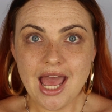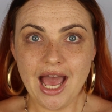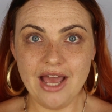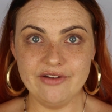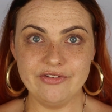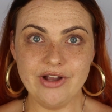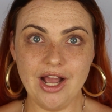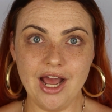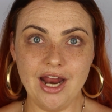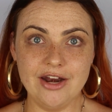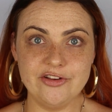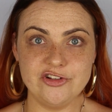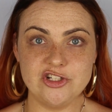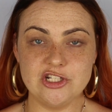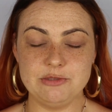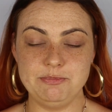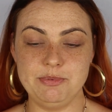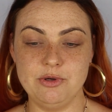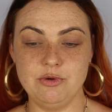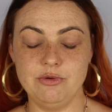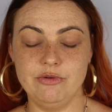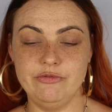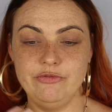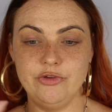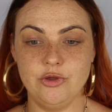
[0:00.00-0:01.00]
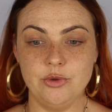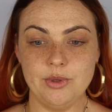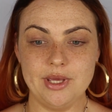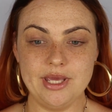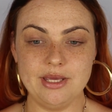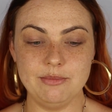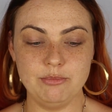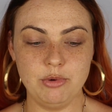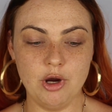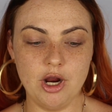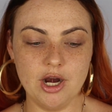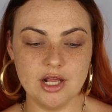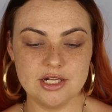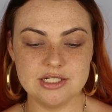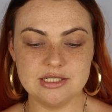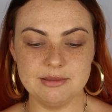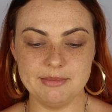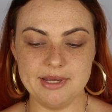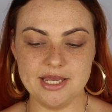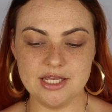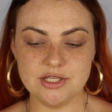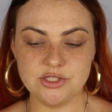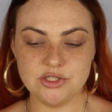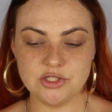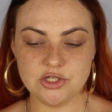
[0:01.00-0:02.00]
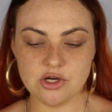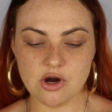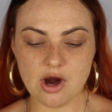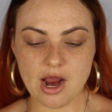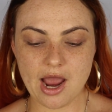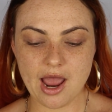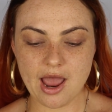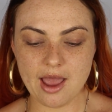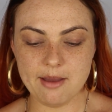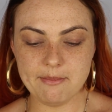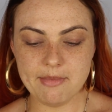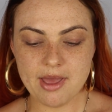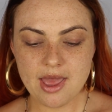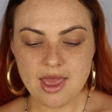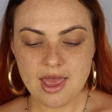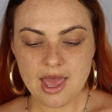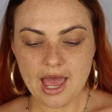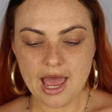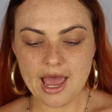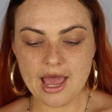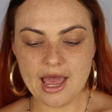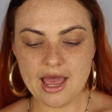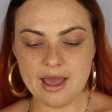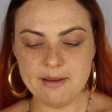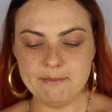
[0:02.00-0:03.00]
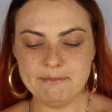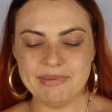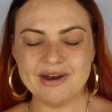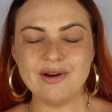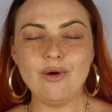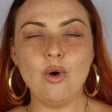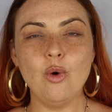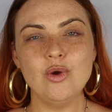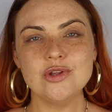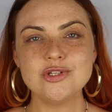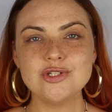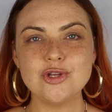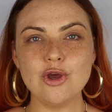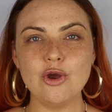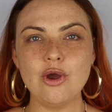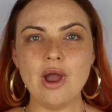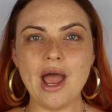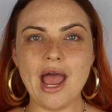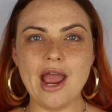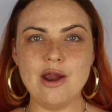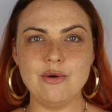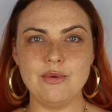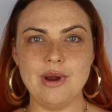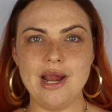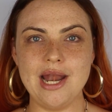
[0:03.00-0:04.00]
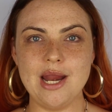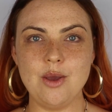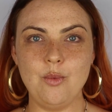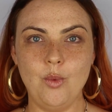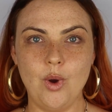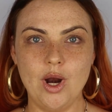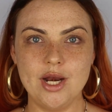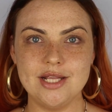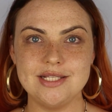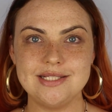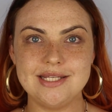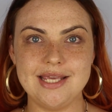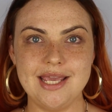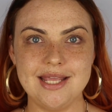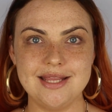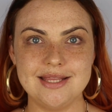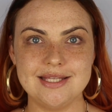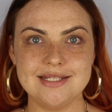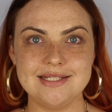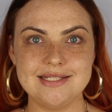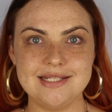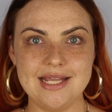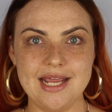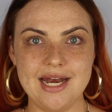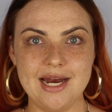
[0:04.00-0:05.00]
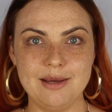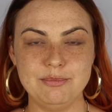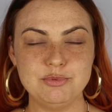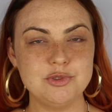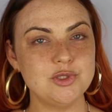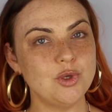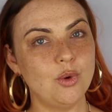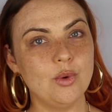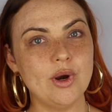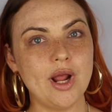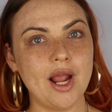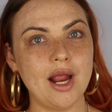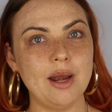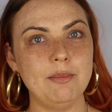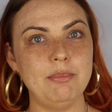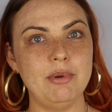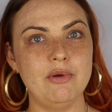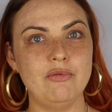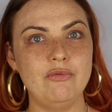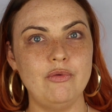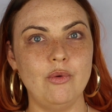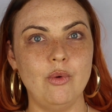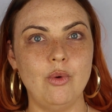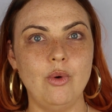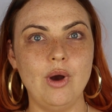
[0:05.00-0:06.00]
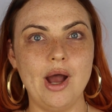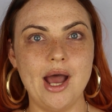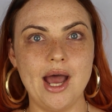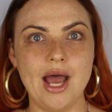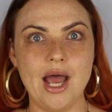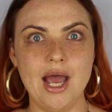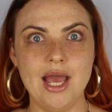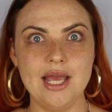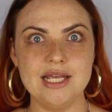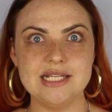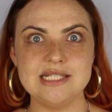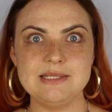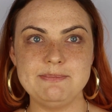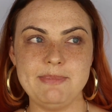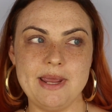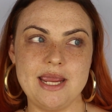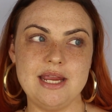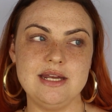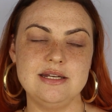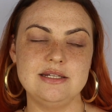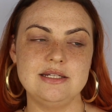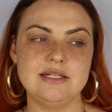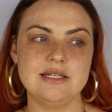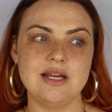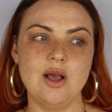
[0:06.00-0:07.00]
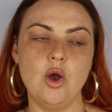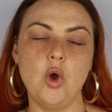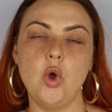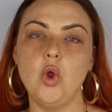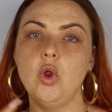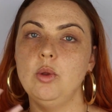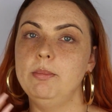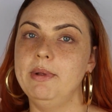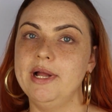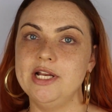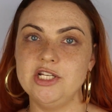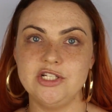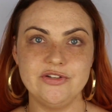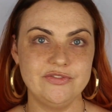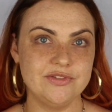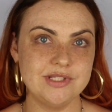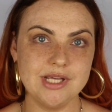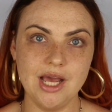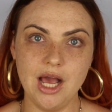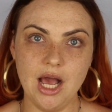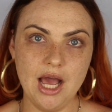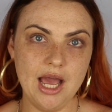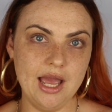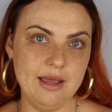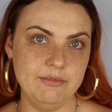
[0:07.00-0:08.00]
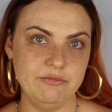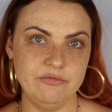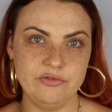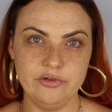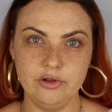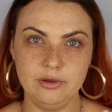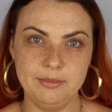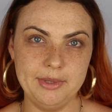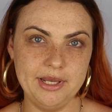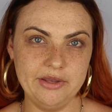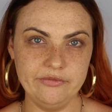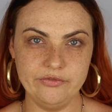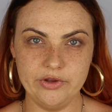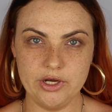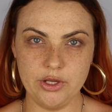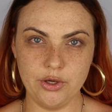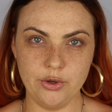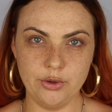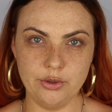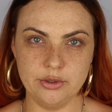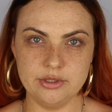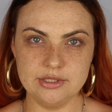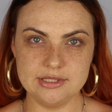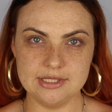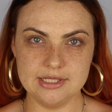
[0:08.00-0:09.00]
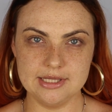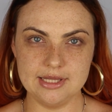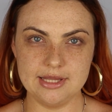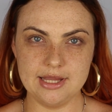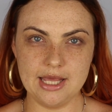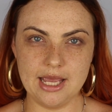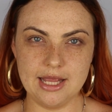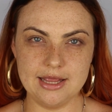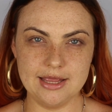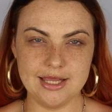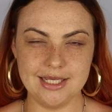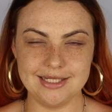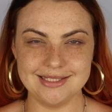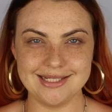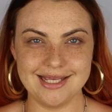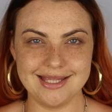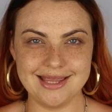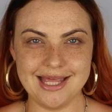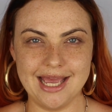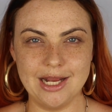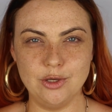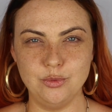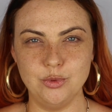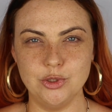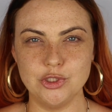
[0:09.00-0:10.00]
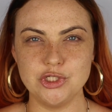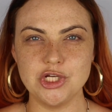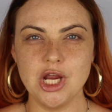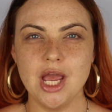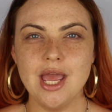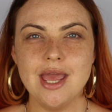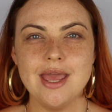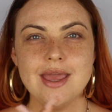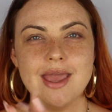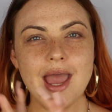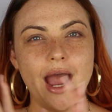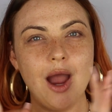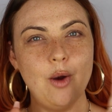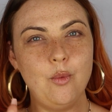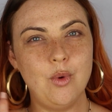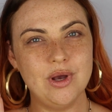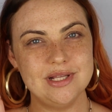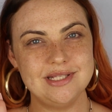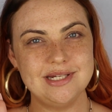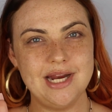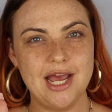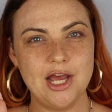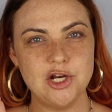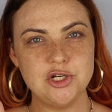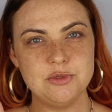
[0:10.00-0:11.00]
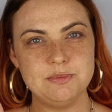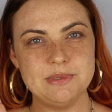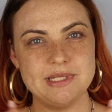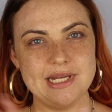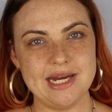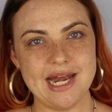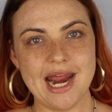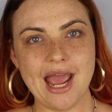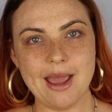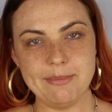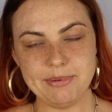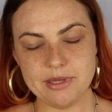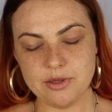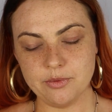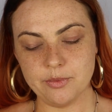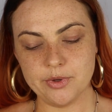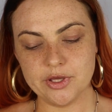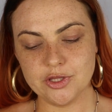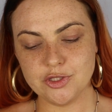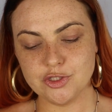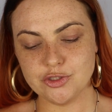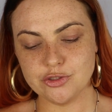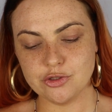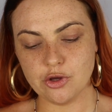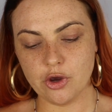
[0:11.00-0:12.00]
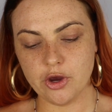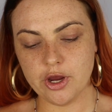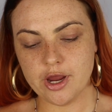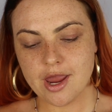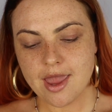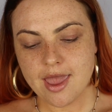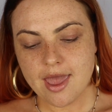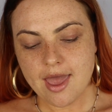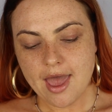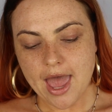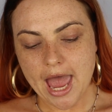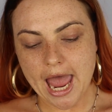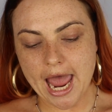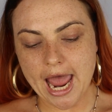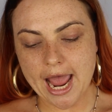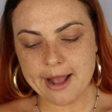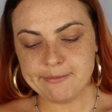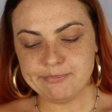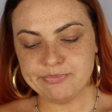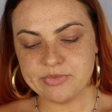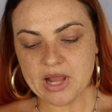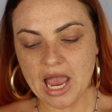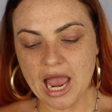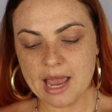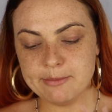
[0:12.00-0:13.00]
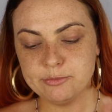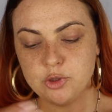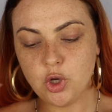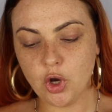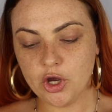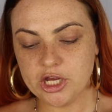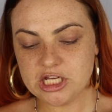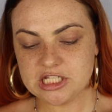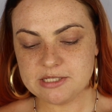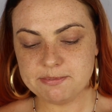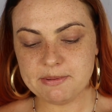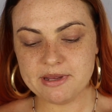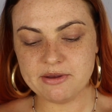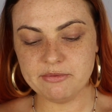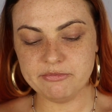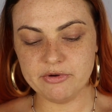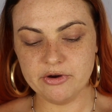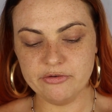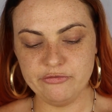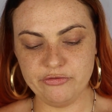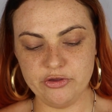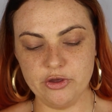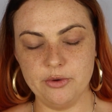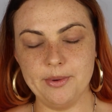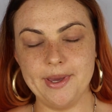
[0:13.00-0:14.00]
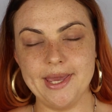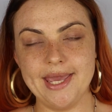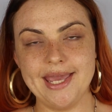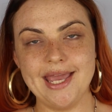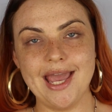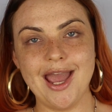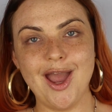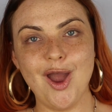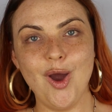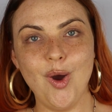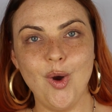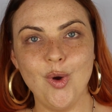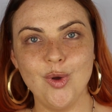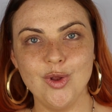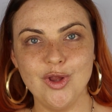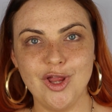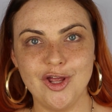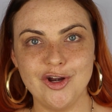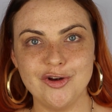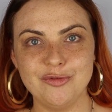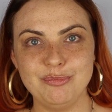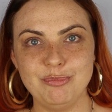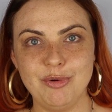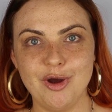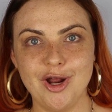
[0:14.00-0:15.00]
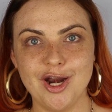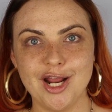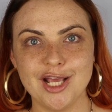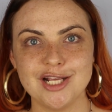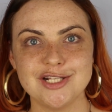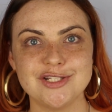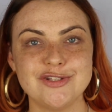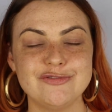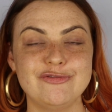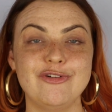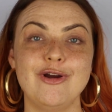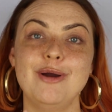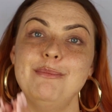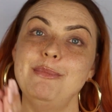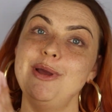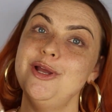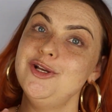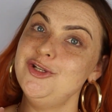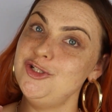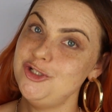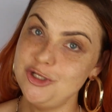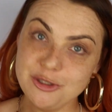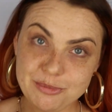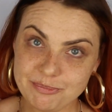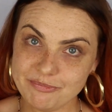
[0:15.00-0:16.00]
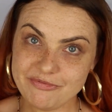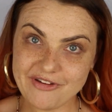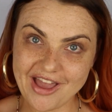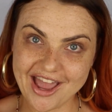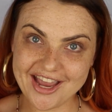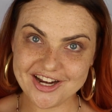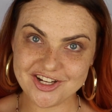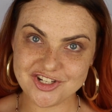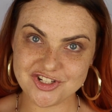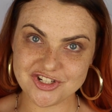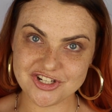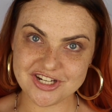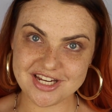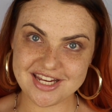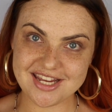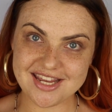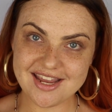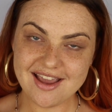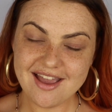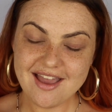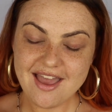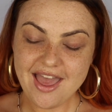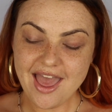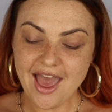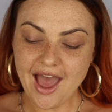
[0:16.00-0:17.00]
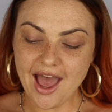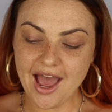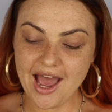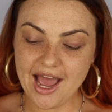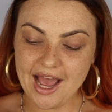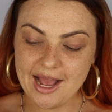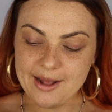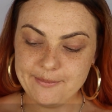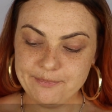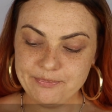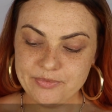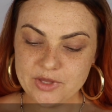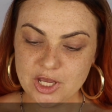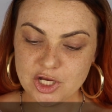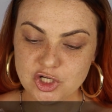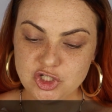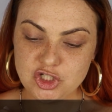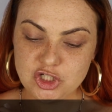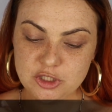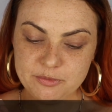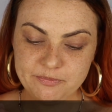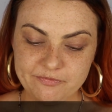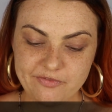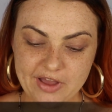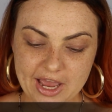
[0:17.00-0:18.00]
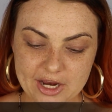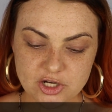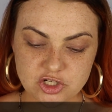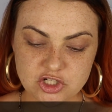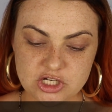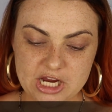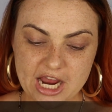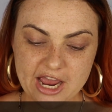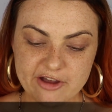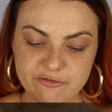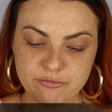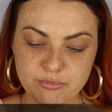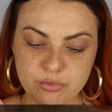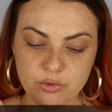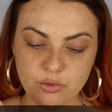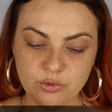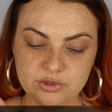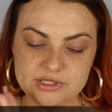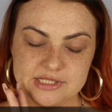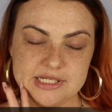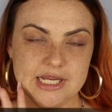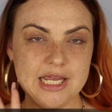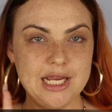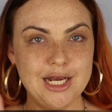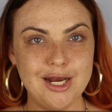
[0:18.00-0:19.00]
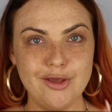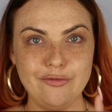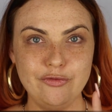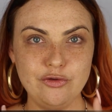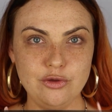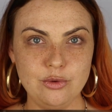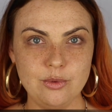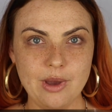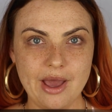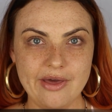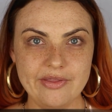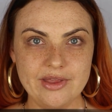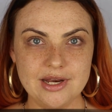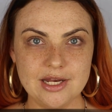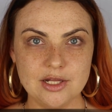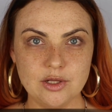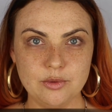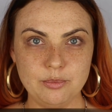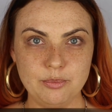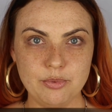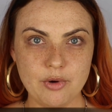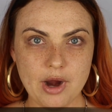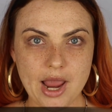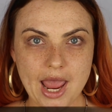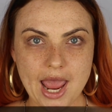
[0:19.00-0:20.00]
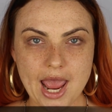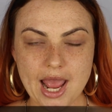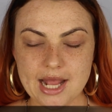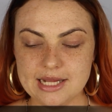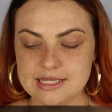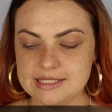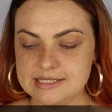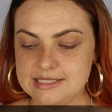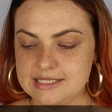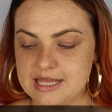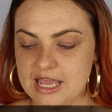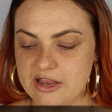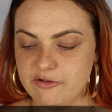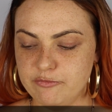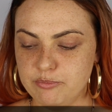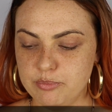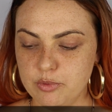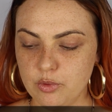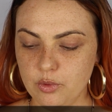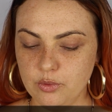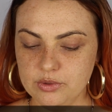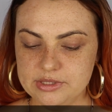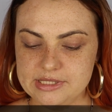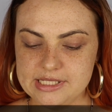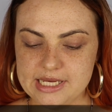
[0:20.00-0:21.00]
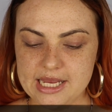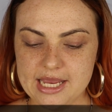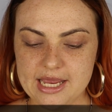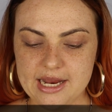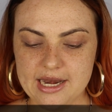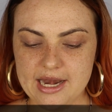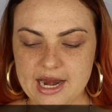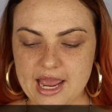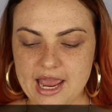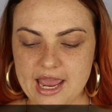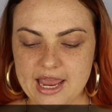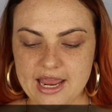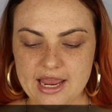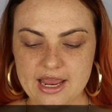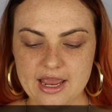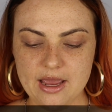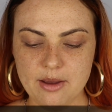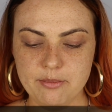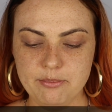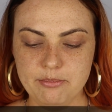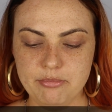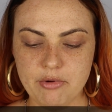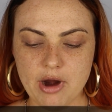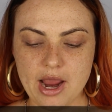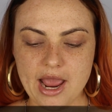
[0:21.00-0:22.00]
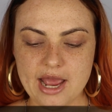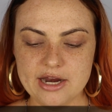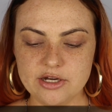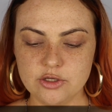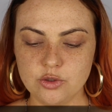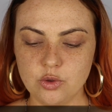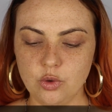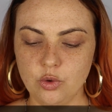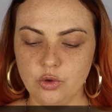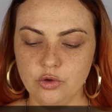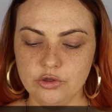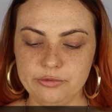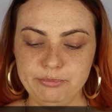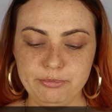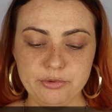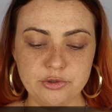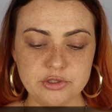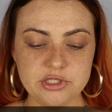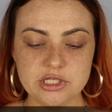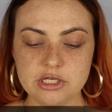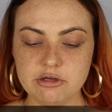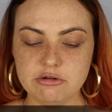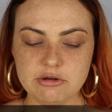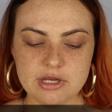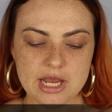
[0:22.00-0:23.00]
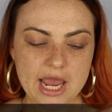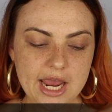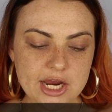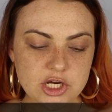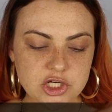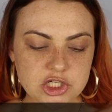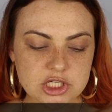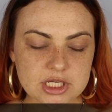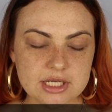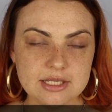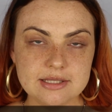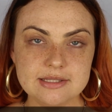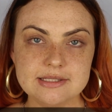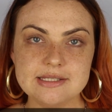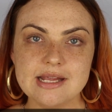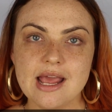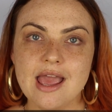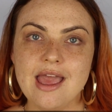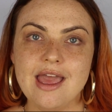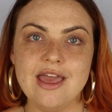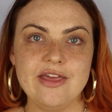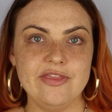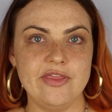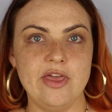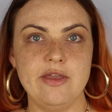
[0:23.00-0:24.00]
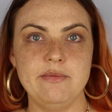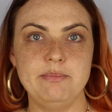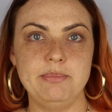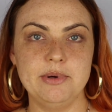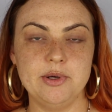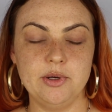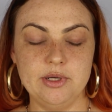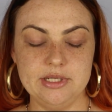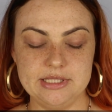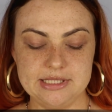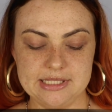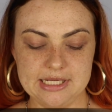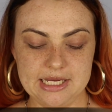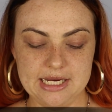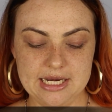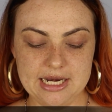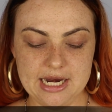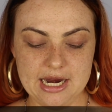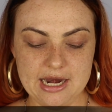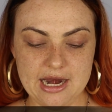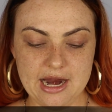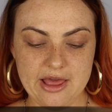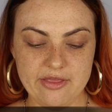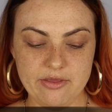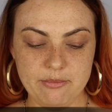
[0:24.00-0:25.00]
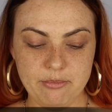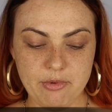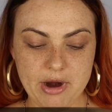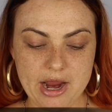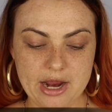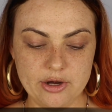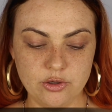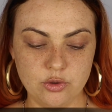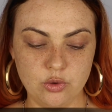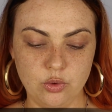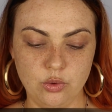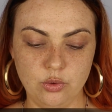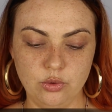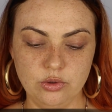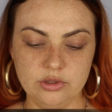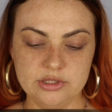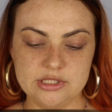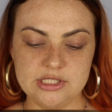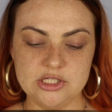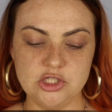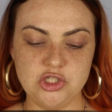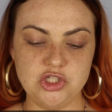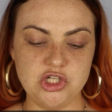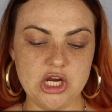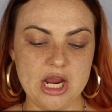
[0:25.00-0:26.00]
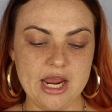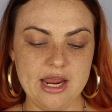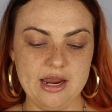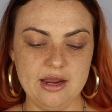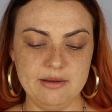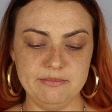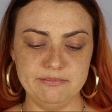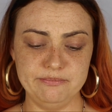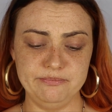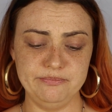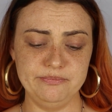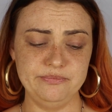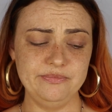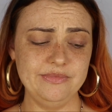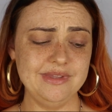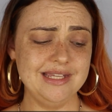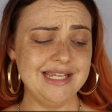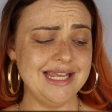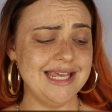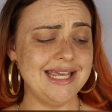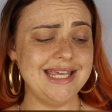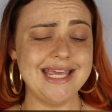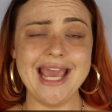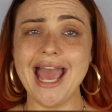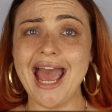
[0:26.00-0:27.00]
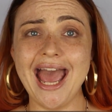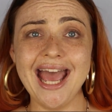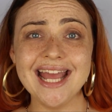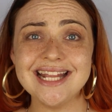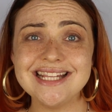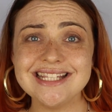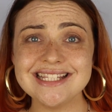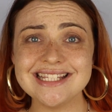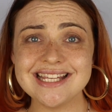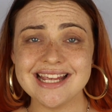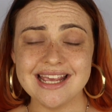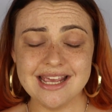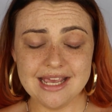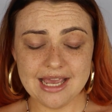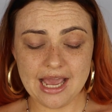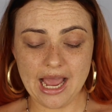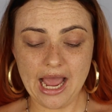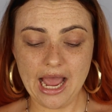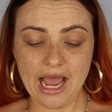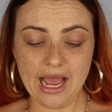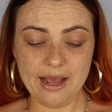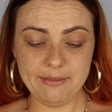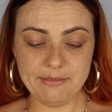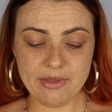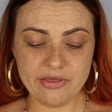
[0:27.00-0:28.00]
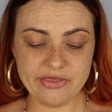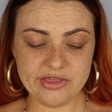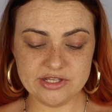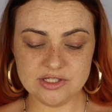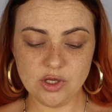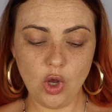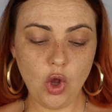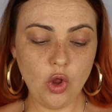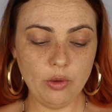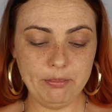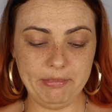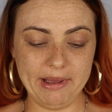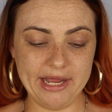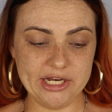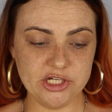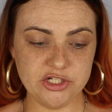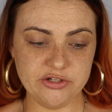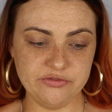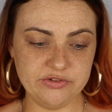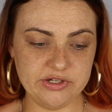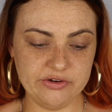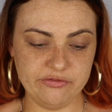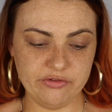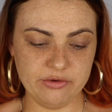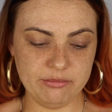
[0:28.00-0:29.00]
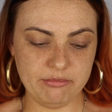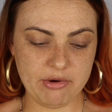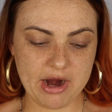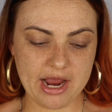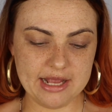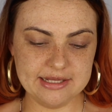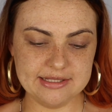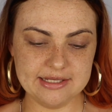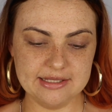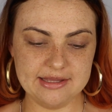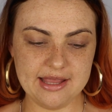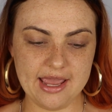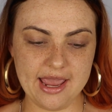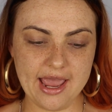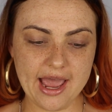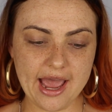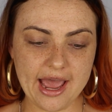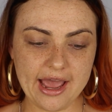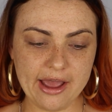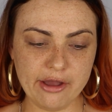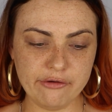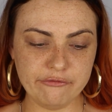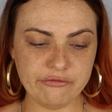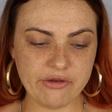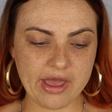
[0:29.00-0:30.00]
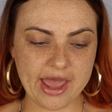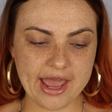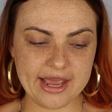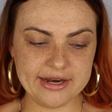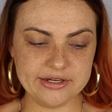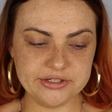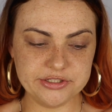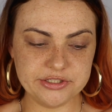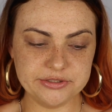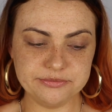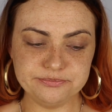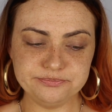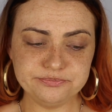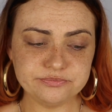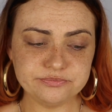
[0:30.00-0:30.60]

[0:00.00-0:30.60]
I've kind of just been reviewing products on my Instagram, but also I really wanted to get this setup sorted before I spent a whole bunch of time filming videos and things like that, which I wasn't 100% happy with. So I'm going to be reviewing a whole lot of products from DUPE FACTORIE. DUPE FACTORIE have brought in a few other little brands. They've brought in a brand called Beauty Creations. They brought in another brand called Cat. There's a whole bunch of different brands that they have, and